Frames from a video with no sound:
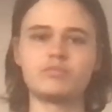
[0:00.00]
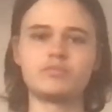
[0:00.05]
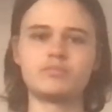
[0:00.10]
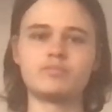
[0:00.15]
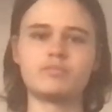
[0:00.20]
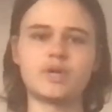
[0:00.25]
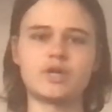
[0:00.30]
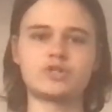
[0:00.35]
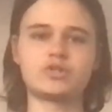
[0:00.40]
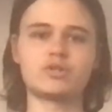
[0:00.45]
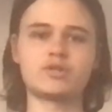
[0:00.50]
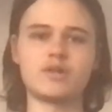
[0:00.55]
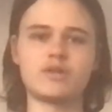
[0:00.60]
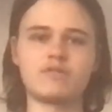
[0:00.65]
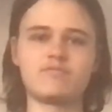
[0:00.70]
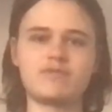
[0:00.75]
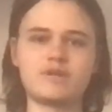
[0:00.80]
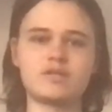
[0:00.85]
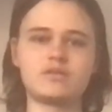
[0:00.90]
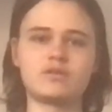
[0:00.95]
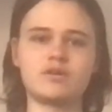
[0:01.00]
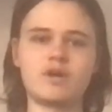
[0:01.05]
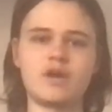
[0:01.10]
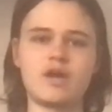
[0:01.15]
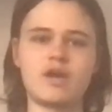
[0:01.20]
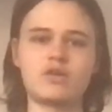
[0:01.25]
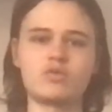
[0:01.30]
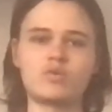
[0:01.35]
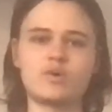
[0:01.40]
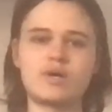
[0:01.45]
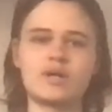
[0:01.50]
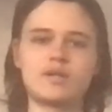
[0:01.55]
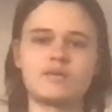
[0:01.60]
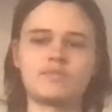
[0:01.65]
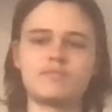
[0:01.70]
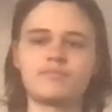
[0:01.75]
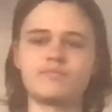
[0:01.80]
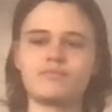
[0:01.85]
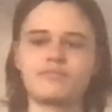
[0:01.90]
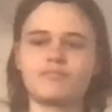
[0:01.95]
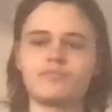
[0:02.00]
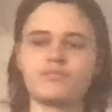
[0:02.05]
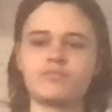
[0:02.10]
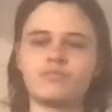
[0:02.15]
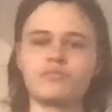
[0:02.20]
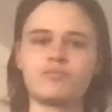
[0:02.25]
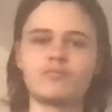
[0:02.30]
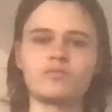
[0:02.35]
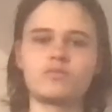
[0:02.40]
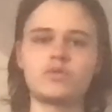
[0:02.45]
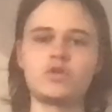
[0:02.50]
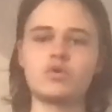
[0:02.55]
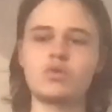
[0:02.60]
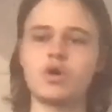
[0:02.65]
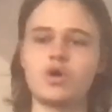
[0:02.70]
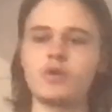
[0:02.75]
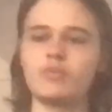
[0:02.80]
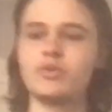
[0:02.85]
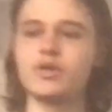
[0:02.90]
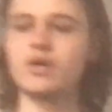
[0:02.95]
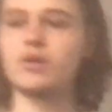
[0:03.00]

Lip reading: Make sure they fit in your hand well. You want to be